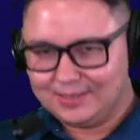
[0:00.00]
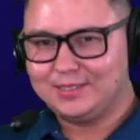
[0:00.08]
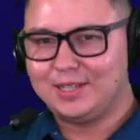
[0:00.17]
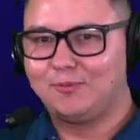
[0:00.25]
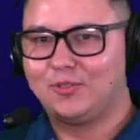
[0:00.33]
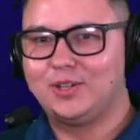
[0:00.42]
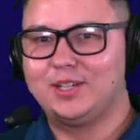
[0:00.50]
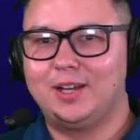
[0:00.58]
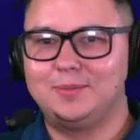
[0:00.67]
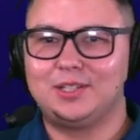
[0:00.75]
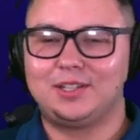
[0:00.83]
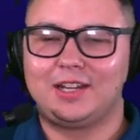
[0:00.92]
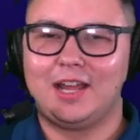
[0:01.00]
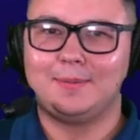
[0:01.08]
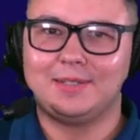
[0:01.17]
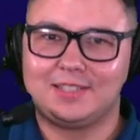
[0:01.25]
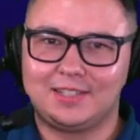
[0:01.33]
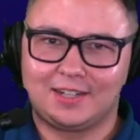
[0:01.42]
Sub for Dubs in the
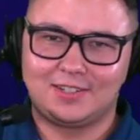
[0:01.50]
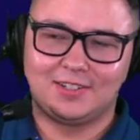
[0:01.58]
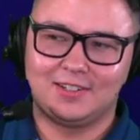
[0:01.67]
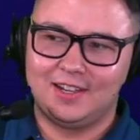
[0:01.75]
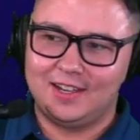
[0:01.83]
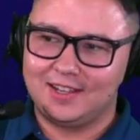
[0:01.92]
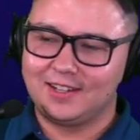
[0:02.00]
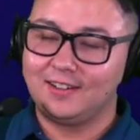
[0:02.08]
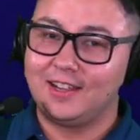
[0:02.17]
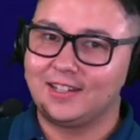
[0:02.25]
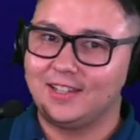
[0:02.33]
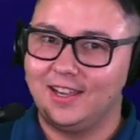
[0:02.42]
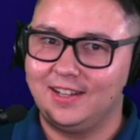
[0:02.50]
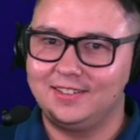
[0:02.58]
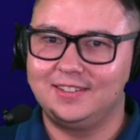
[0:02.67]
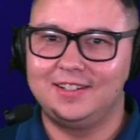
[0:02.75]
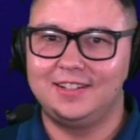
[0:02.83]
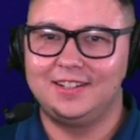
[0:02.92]
comments section. You like that?
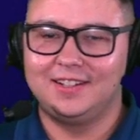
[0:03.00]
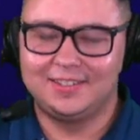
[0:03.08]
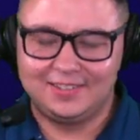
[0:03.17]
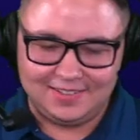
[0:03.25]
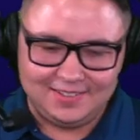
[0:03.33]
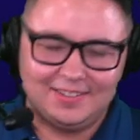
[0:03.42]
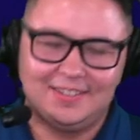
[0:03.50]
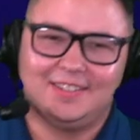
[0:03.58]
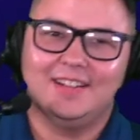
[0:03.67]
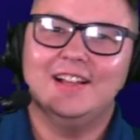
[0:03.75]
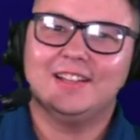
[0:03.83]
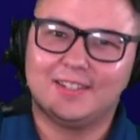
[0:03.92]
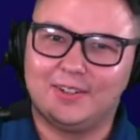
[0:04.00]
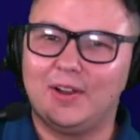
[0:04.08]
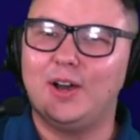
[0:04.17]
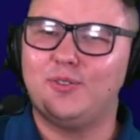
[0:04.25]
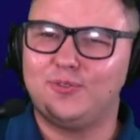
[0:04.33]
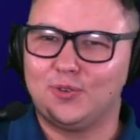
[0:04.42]
little
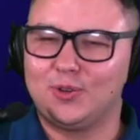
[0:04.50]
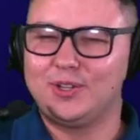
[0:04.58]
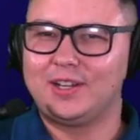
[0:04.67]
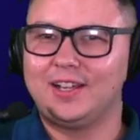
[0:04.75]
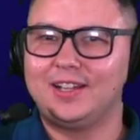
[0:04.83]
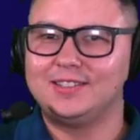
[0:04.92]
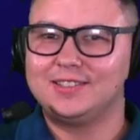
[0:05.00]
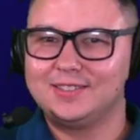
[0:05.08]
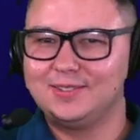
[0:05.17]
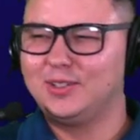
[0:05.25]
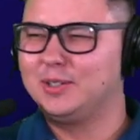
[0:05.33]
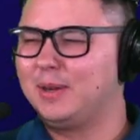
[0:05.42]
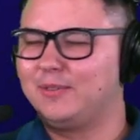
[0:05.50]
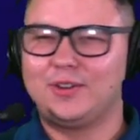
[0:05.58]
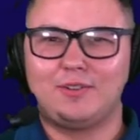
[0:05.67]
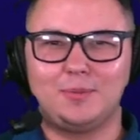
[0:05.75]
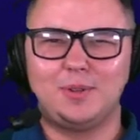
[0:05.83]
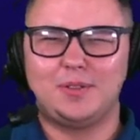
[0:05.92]
elf for you guys. One of my
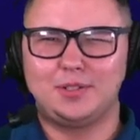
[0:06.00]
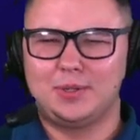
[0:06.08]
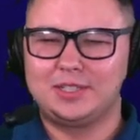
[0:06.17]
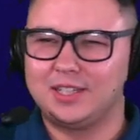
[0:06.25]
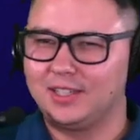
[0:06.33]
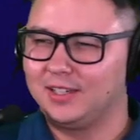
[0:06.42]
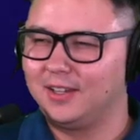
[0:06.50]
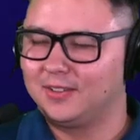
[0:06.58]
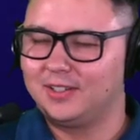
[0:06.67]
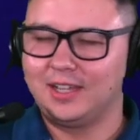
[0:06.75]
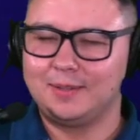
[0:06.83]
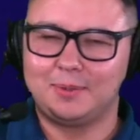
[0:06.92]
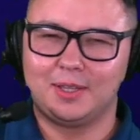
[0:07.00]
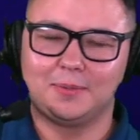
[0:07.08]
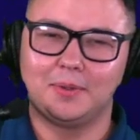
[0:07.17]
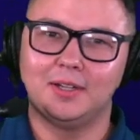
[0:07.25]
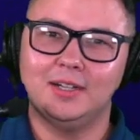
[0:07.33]
favorite movies. Watched that the other day, by the way.